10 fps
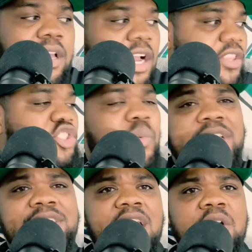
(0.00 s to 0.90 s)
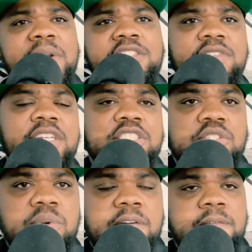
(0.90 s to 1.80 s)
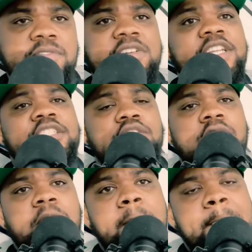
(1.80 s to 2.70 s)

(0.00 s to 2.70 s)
Under 20 takeaways 3 years in a row. 3 years in a row.